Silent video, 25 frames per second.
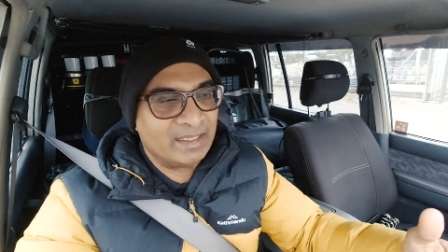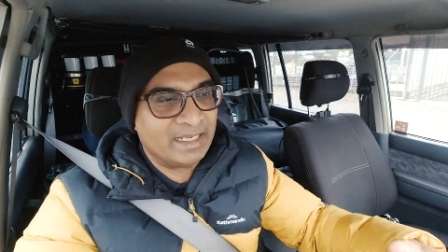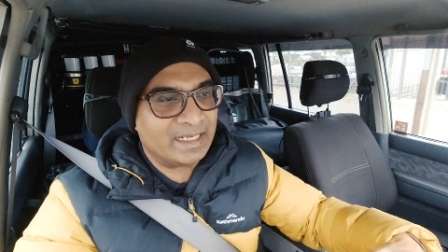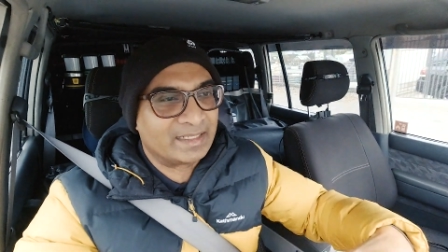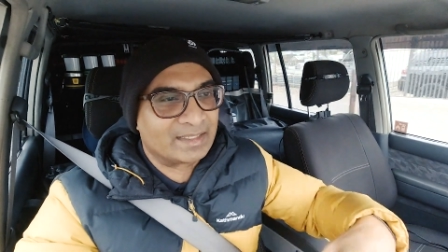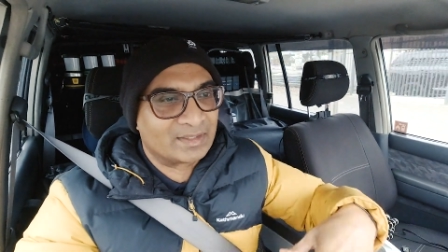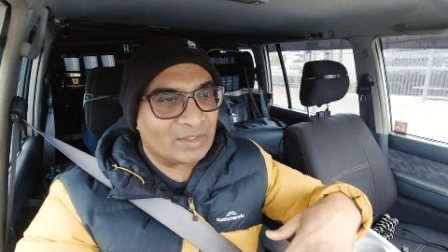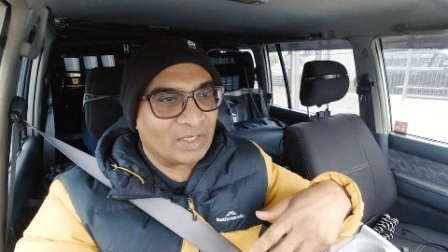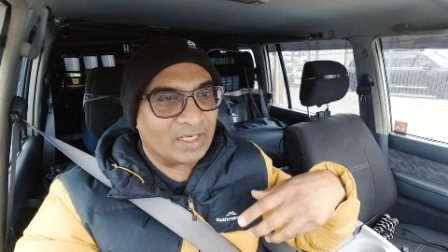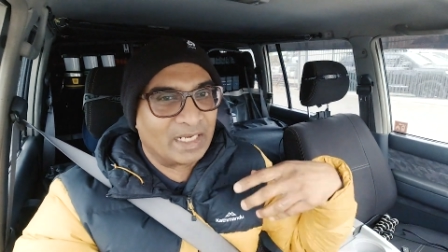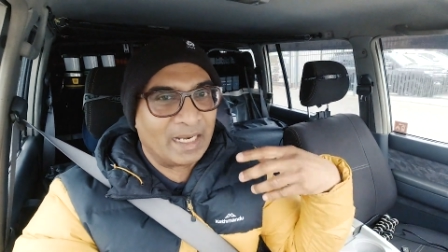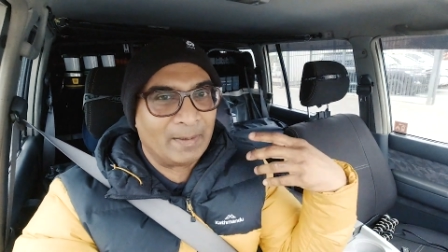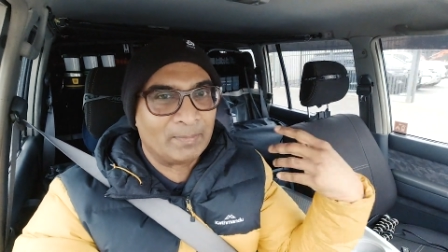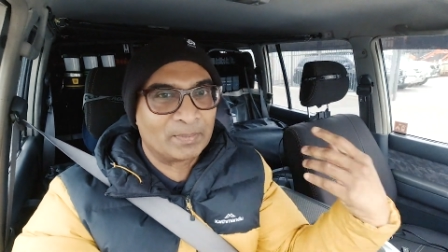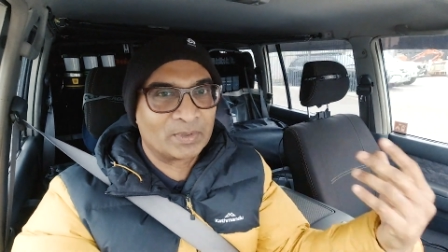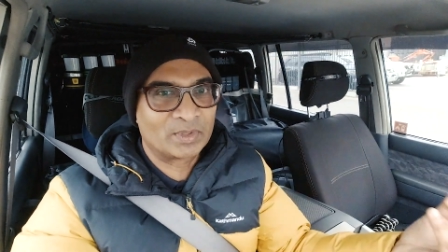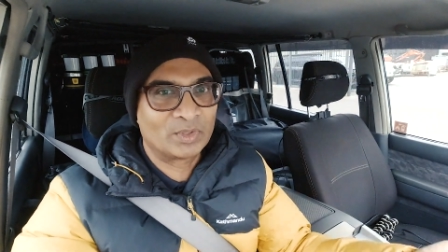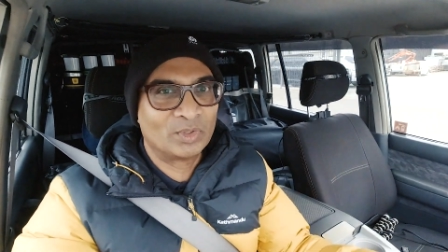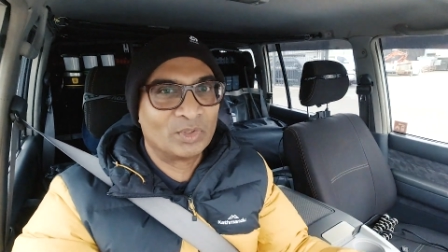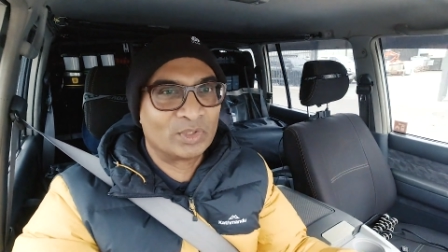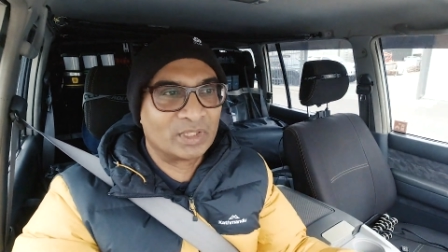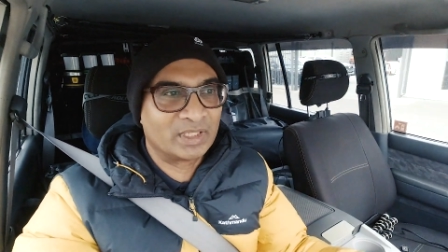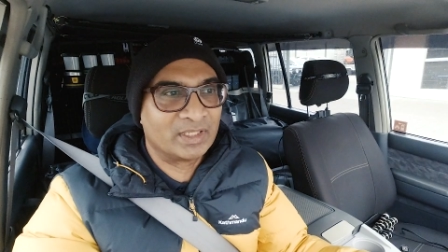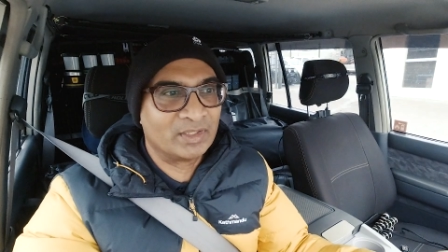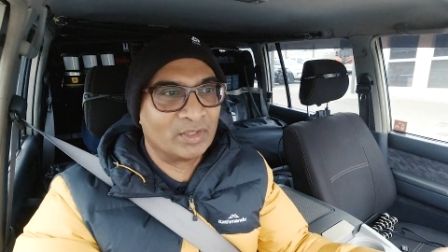that's got
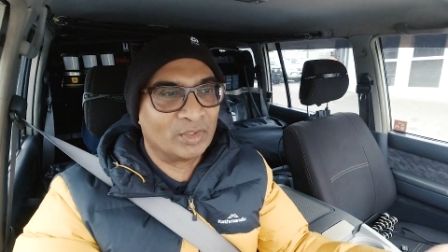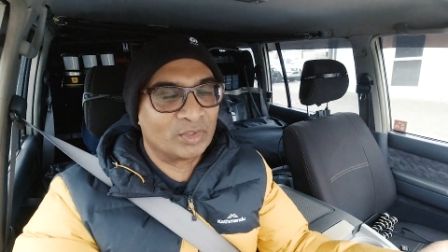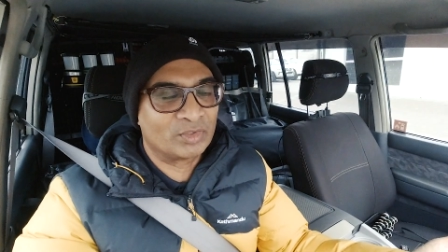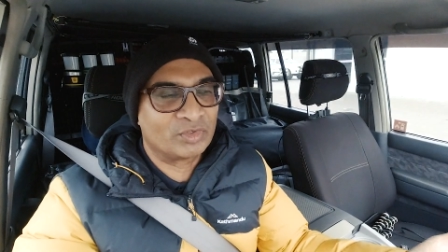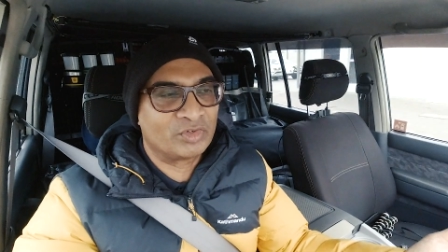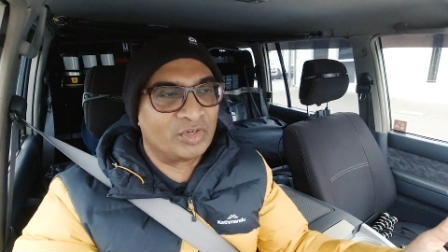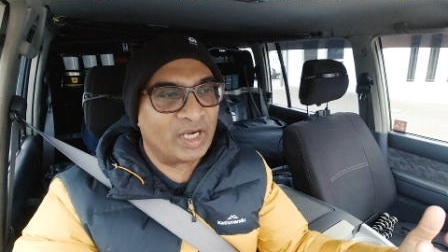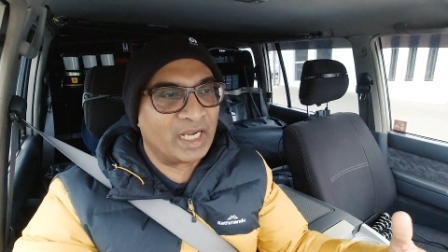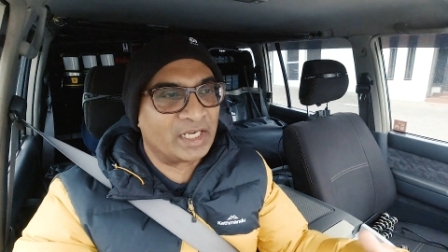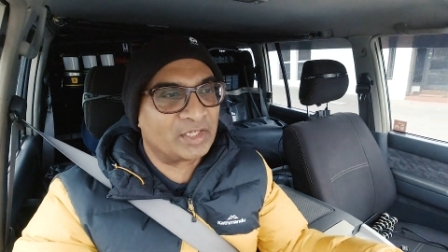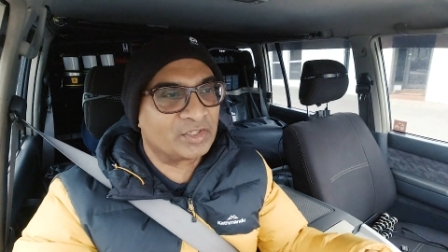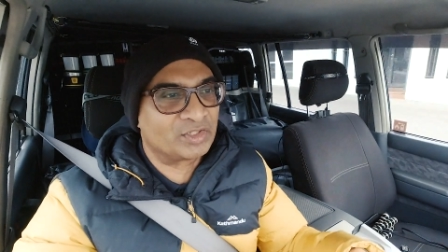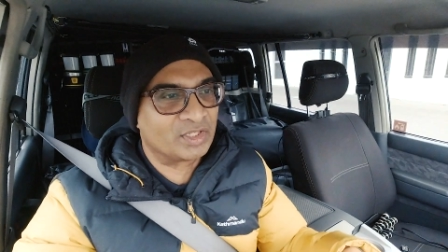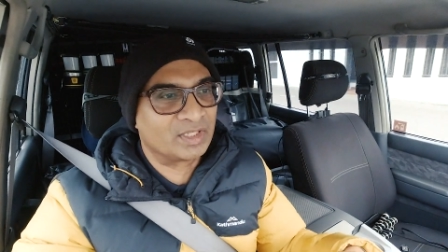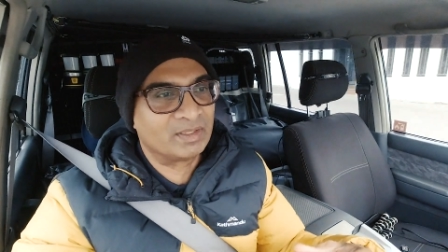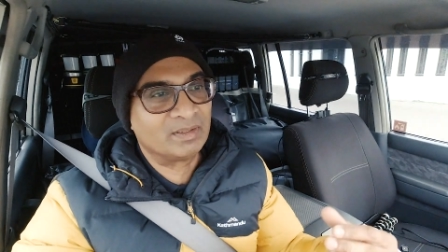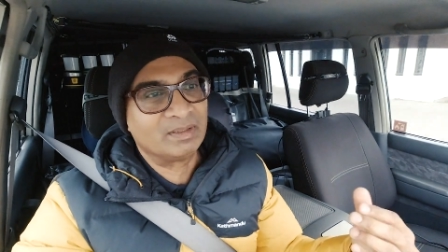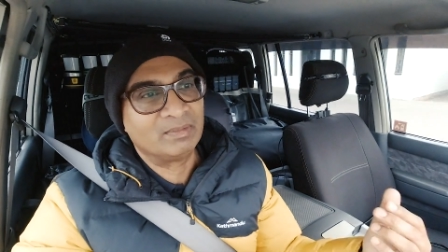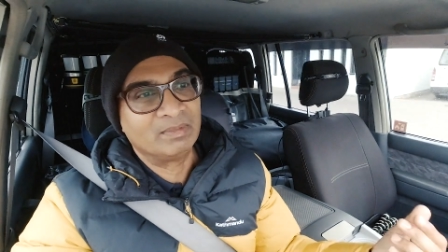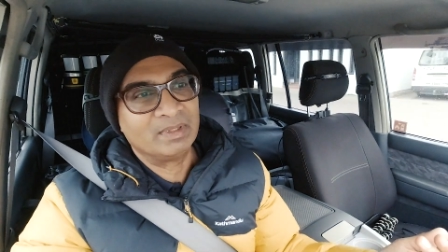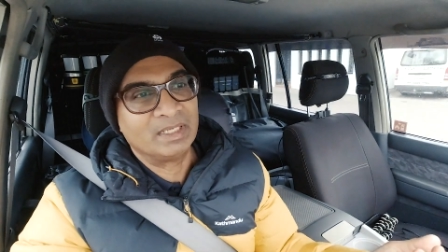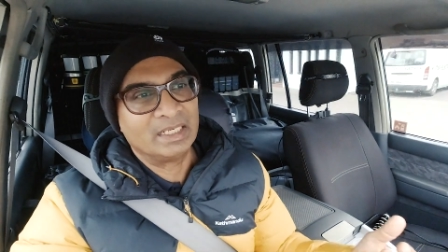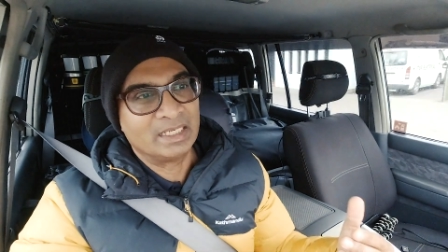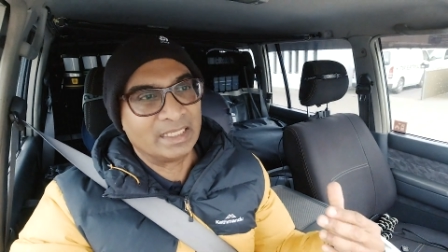absolutely no traction,